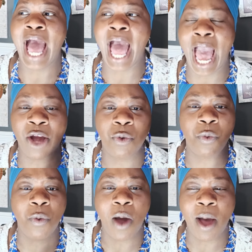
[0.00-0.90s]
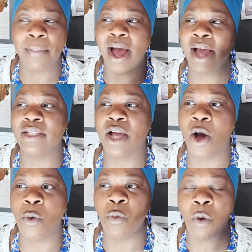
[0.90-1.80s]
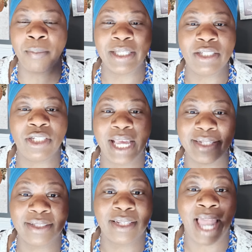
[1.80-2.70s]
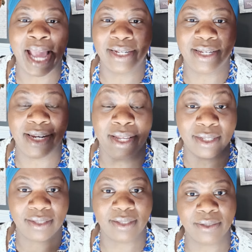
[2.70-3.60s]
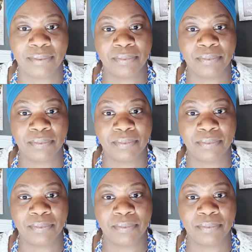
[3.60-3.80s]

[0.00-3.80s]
I grew up under a woman just like this.